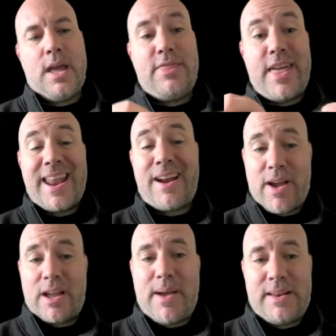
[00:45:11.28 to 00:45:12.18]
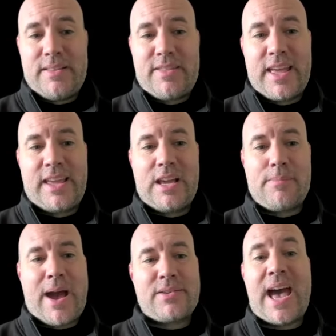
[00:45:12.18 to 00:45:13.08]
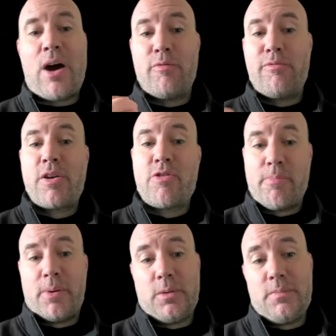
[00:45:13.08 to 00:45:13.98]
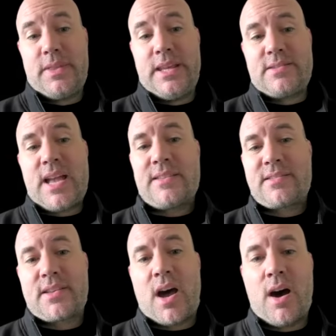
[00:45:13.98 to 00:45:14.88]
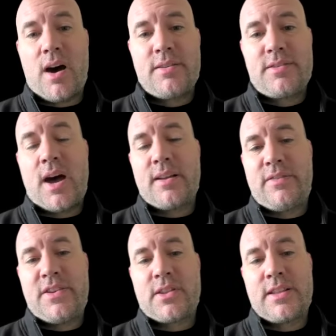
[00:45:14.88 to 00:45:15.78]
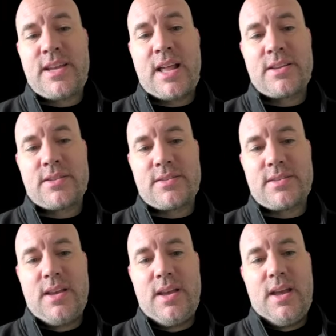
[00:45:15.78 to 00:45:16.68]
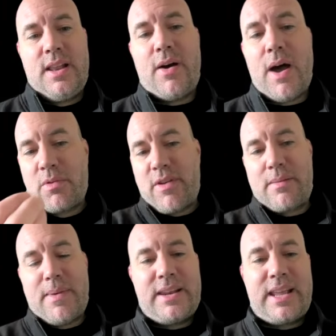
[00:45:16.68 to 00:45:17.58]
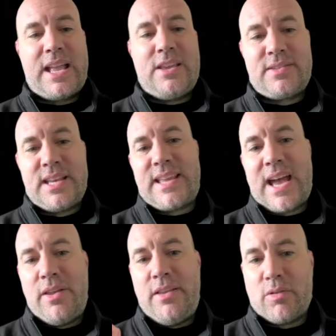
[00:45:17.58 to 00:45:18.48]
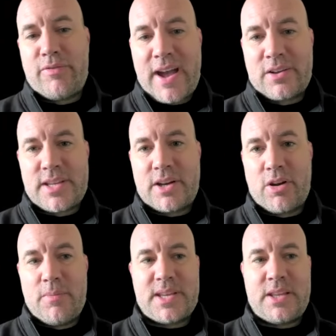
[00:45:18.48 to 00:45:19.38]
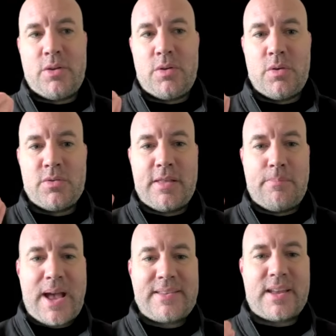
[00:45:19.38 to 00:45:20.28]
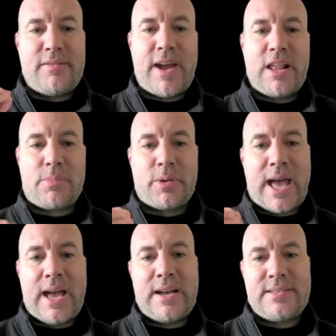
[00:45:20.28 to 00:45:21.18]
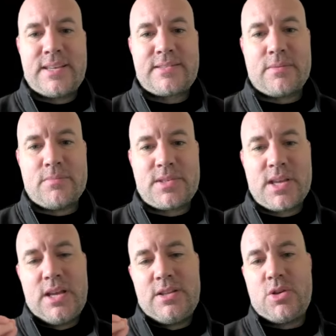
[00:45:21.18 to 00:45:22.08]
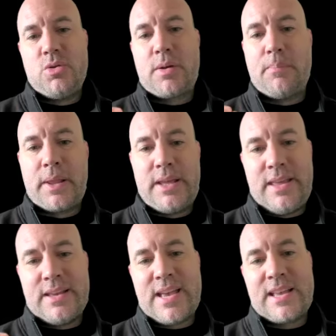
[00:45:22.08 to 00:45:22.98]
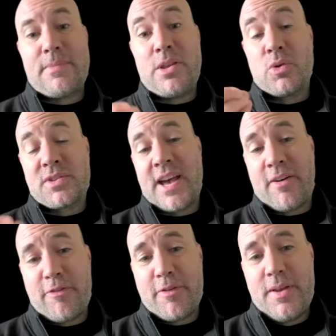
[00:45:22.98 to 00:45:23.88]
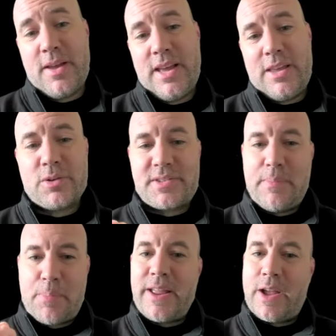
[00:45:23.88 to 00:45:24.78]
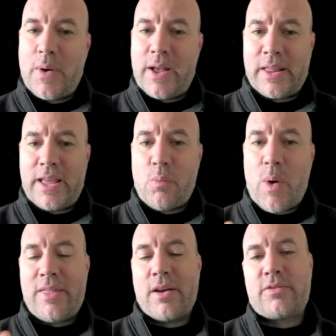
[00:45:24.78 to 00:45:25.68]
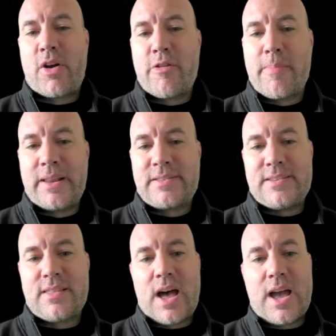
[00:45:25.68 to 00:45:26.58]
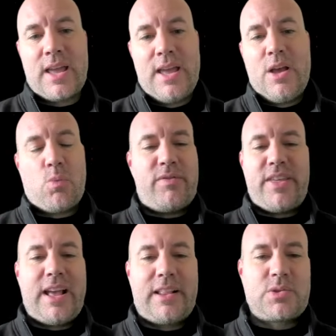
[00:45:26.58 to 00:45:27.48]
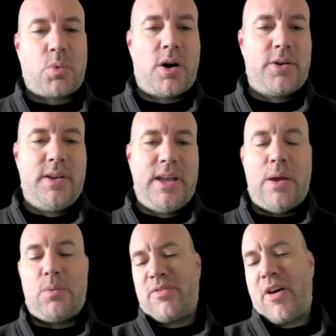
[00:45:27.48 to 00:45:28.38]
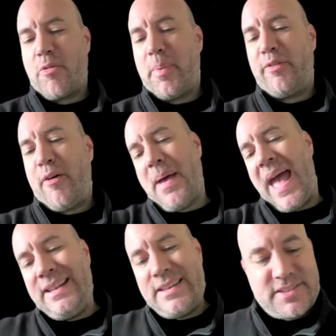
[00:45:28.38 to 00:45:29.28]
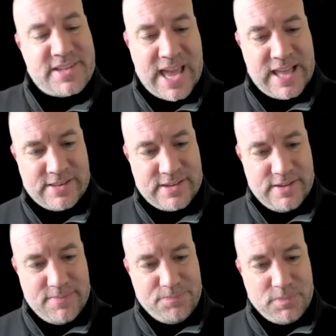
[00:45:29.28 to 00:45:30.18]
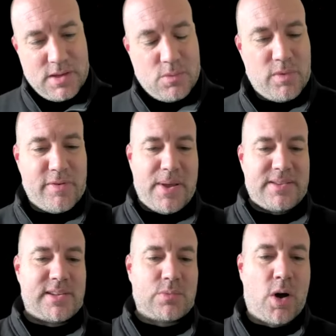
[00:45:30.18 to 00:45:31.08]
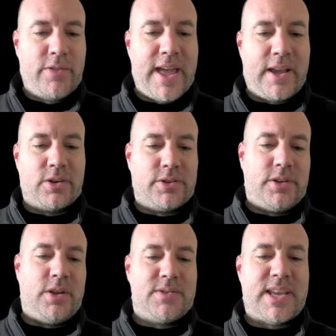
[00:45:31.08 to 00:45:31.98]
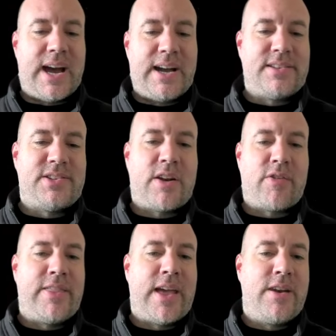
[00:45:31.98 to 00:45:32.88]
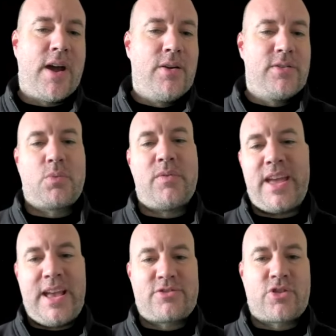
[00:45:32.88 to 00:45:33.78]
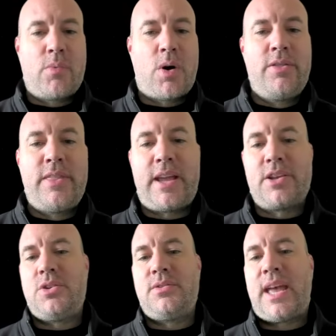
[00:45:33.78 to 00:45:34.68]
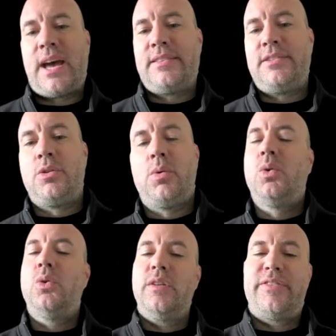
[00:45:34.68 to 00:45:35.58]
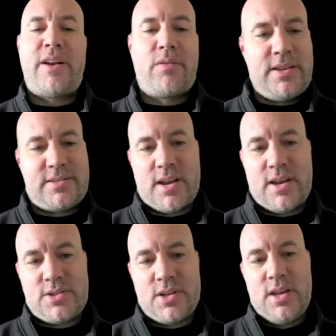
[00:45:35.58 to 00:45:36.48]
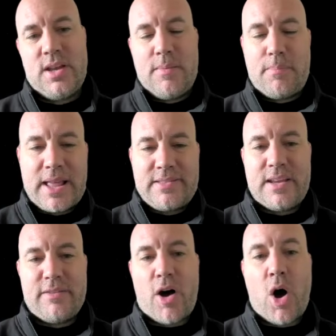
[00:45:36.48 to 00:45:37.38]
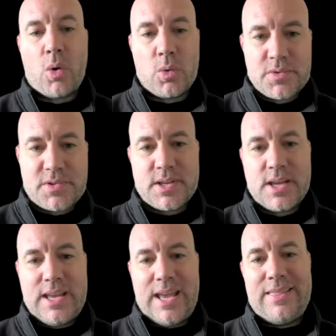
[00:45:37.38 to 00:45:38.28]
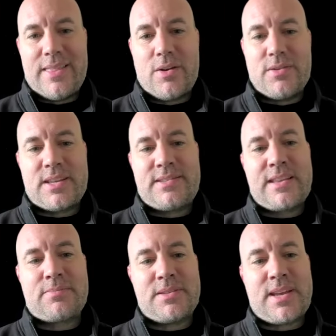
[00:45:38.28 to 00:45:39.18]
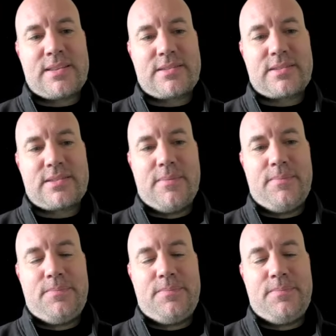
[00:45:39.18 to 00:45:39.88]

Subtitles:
Then I recommended thinking about how vulnerable these tasks are to artificial intelligence. Now, I would recommend again you sit down in your faculty groups and you use the best available AI systems to complete the assessment yourself. You'll see pretty quickly where those vulnerabilities lie. With the English one, it was vulnerable from end to end. With the business one, they could use AI to generate their notes. With the history one, they could use AI to do all of their research. Plenty of holes in those assessment tasks.